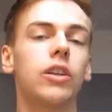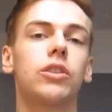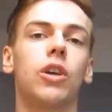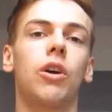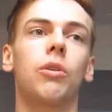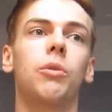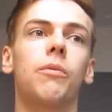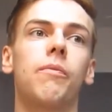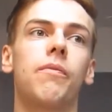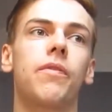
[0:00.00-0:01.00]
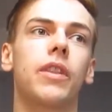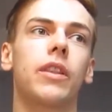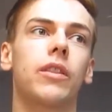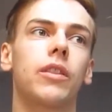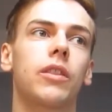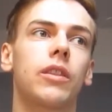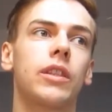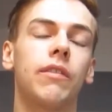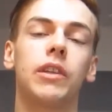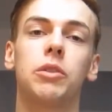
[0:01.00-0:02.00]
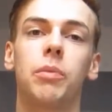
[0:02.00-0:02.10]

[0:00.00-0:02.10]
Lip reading: So generally